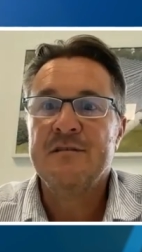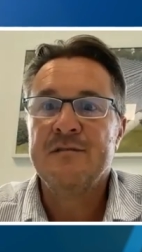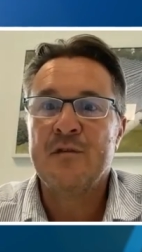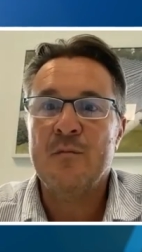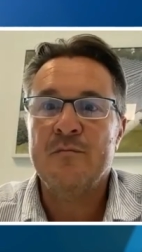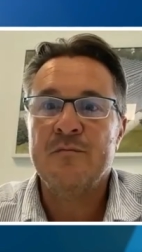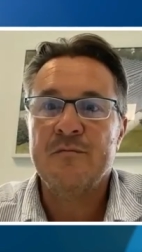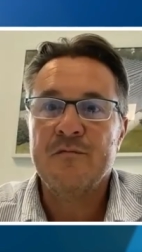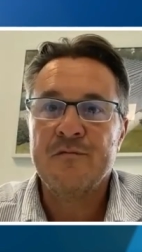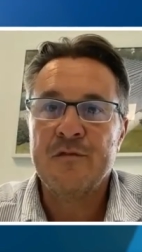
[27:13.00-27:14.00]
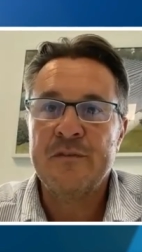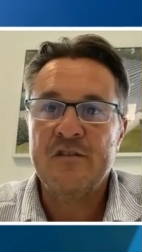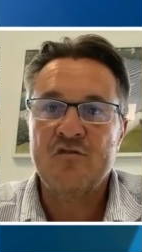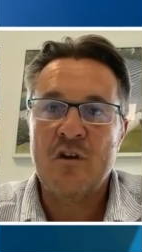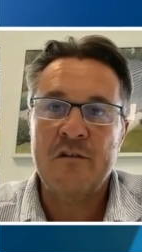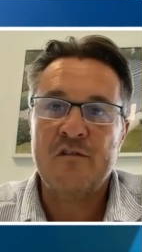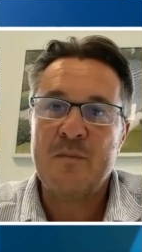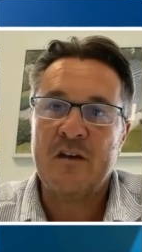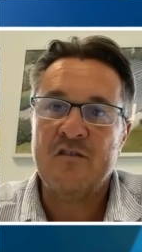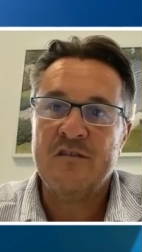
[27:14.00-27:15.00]
from from these drone
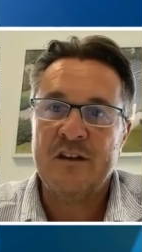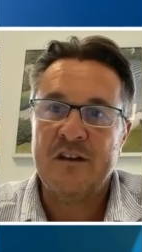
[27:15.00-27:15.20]
inspections.